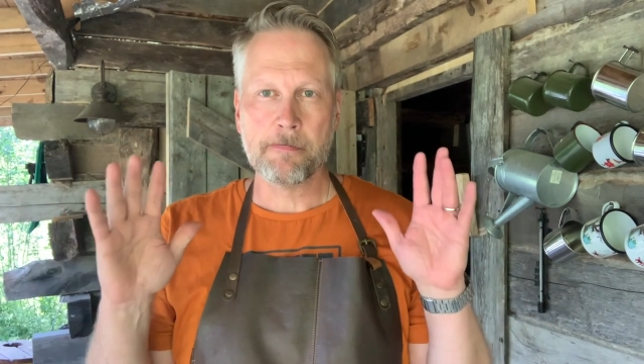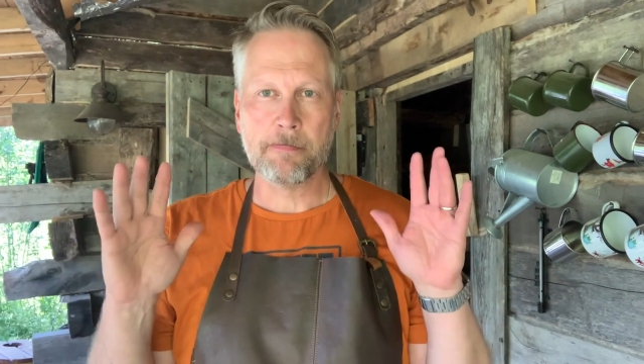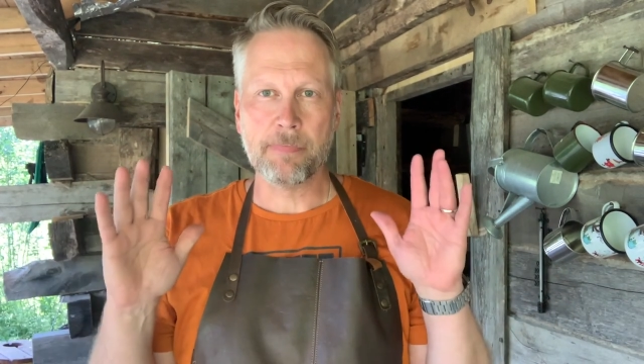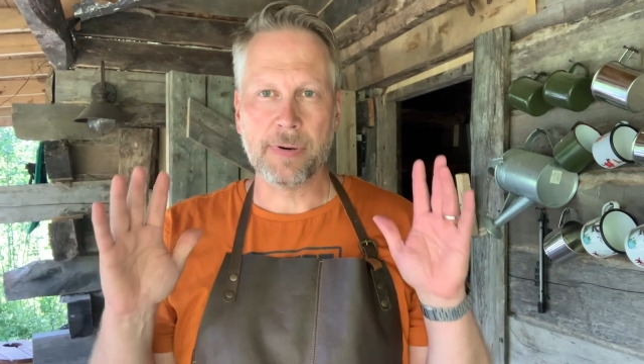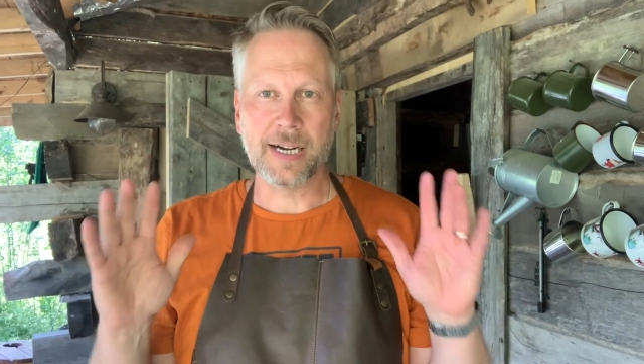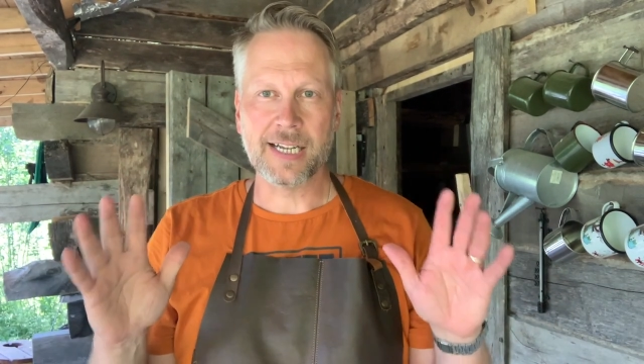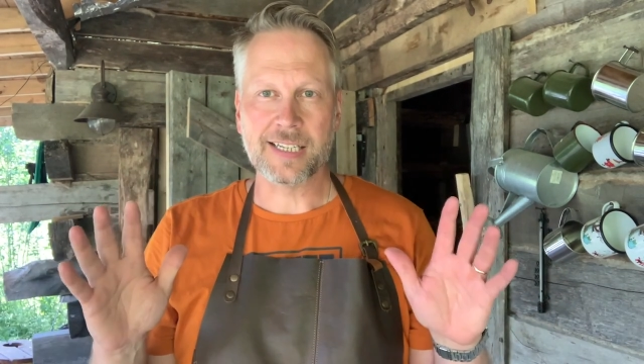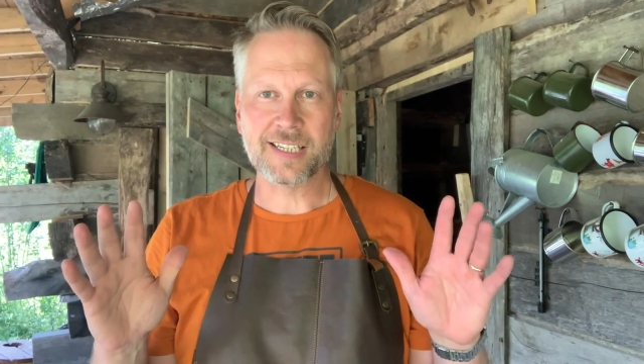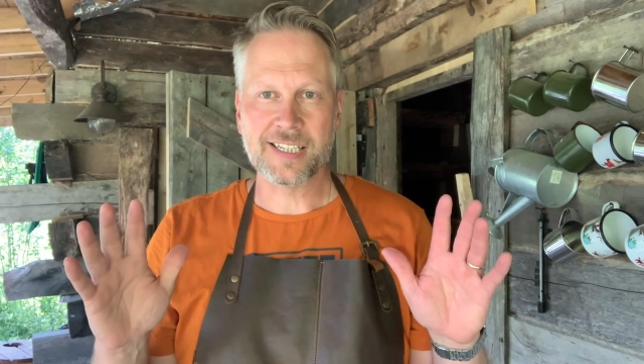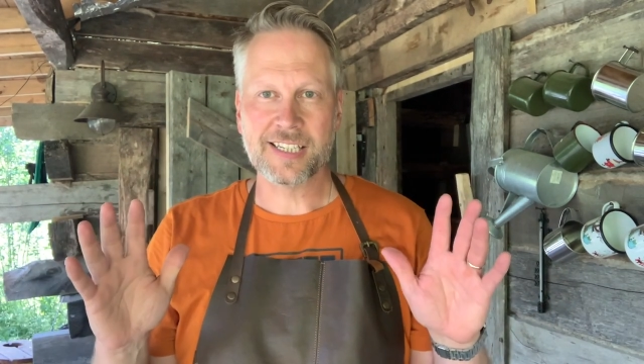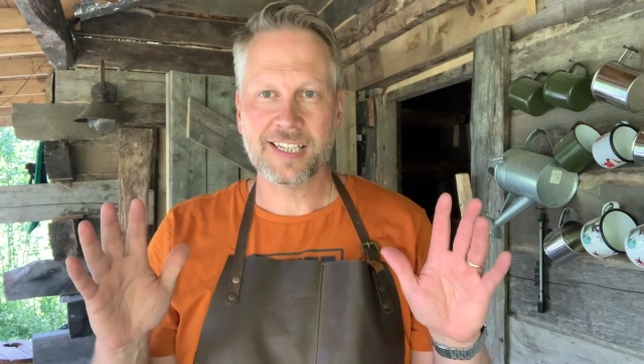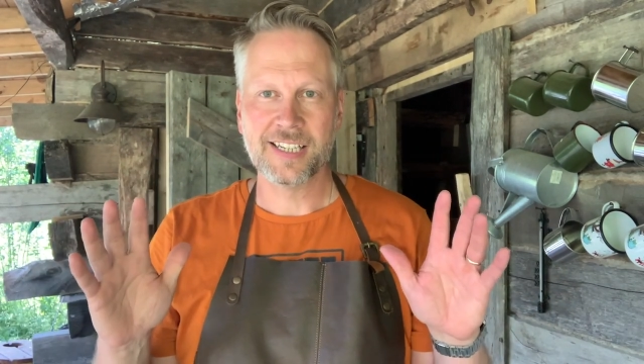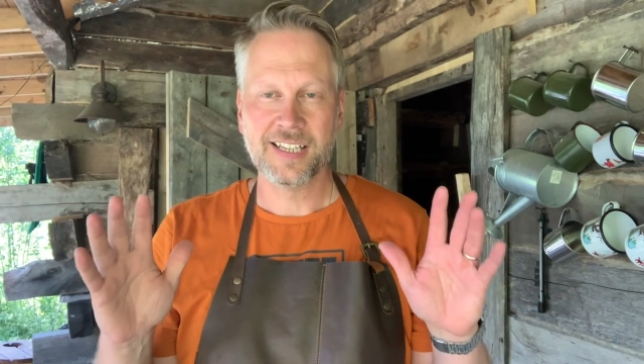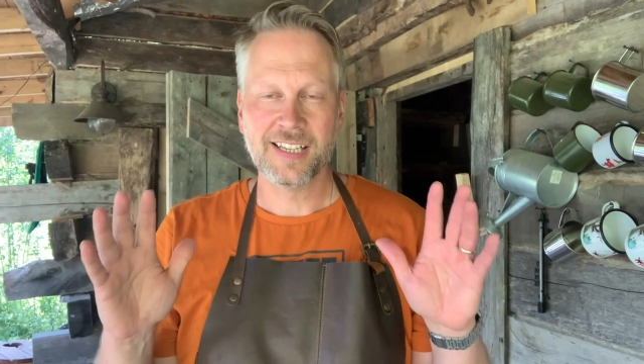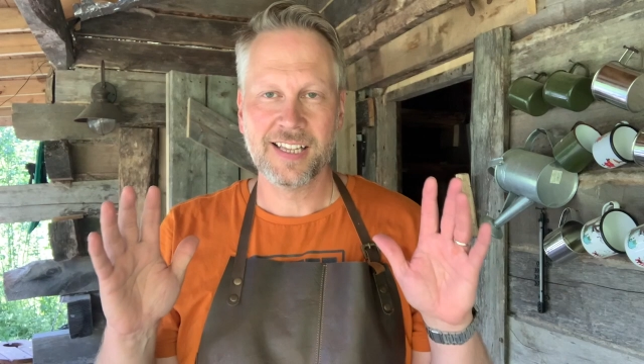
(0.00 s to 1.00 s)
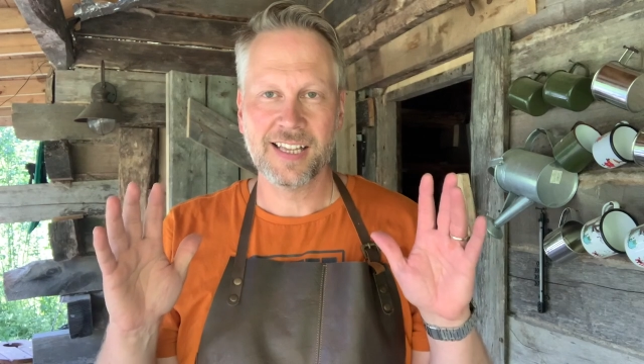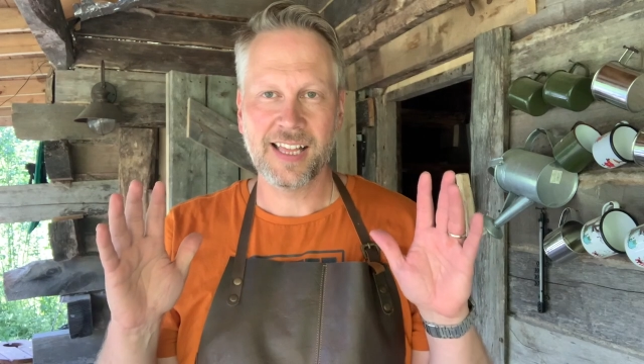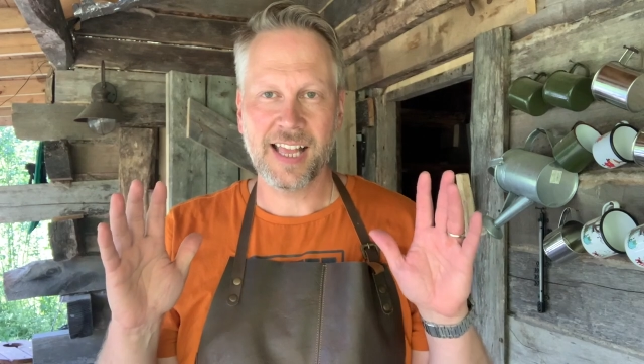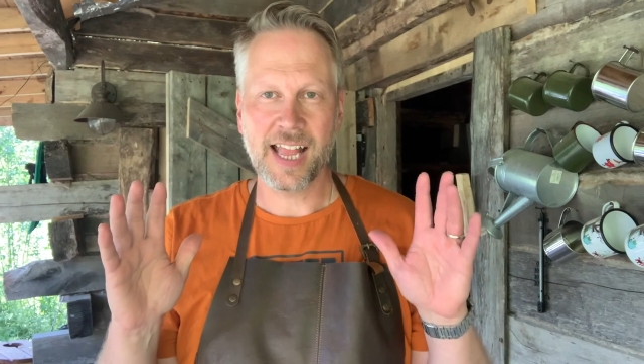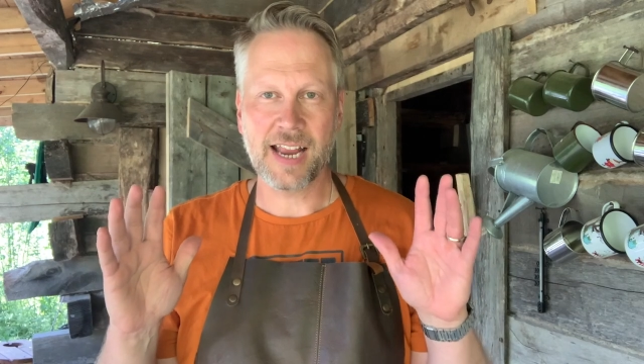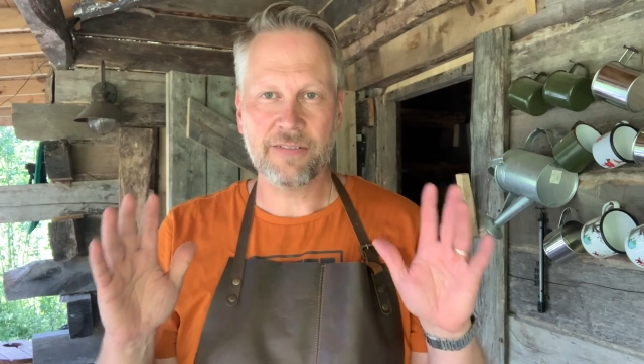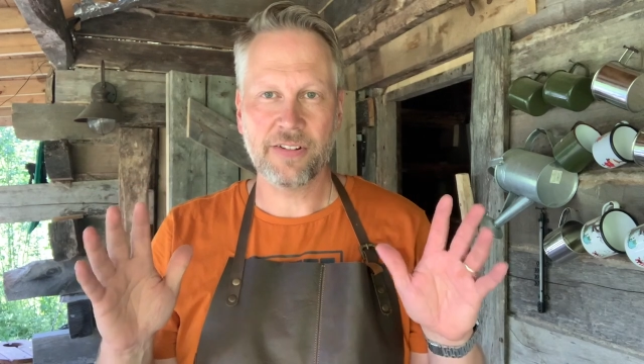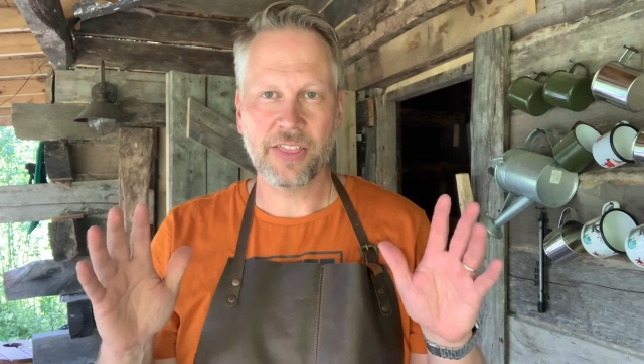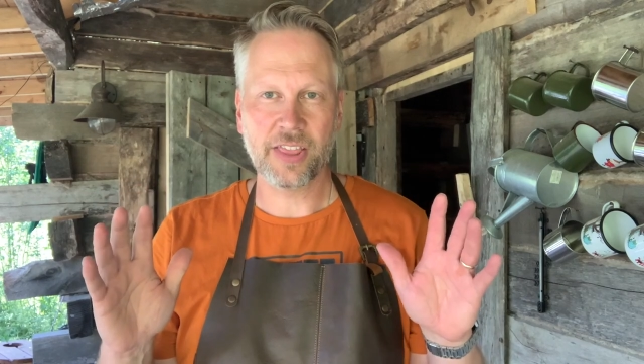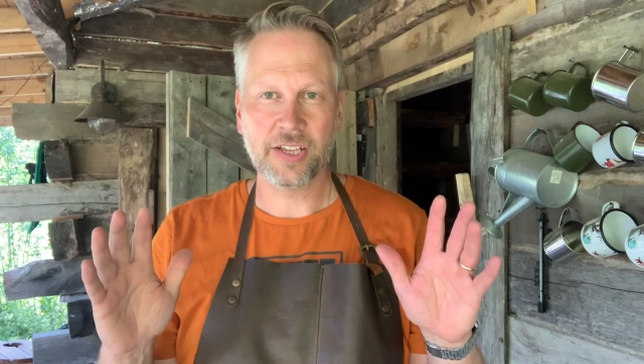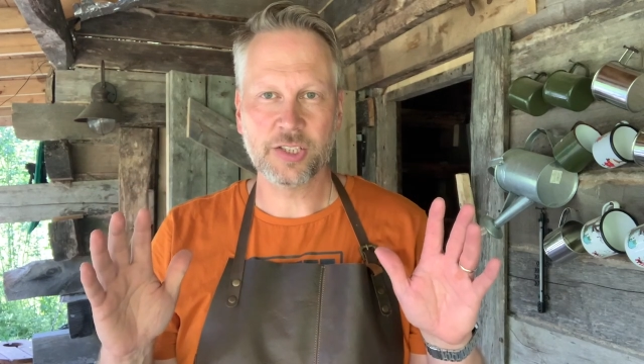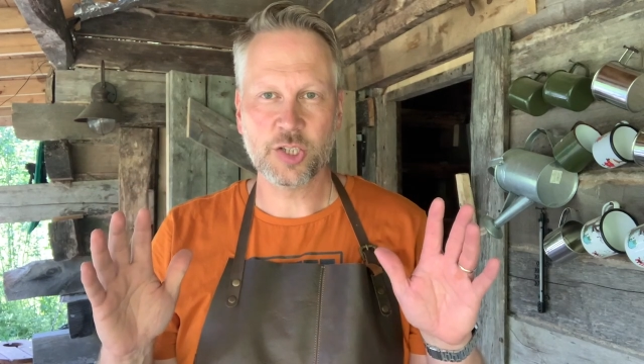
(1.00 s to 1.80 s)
but everything